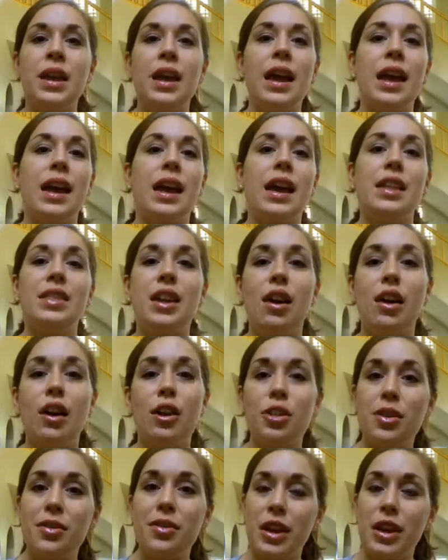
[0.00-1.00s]
And the
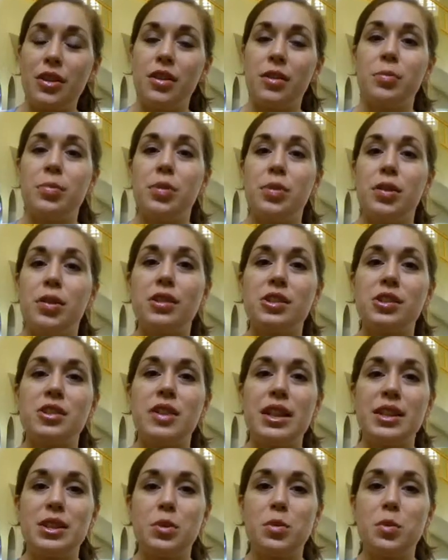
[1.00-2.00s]
author of that cookbook also
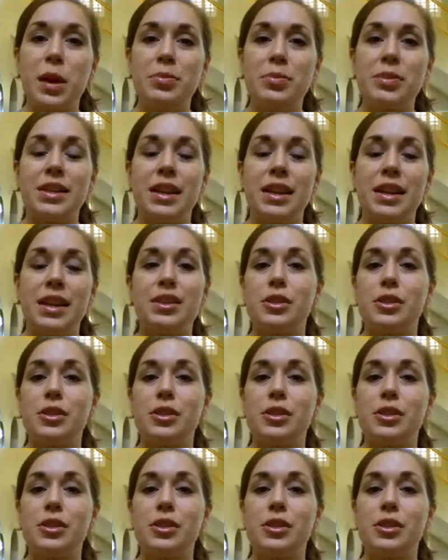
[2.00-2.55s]
has a website.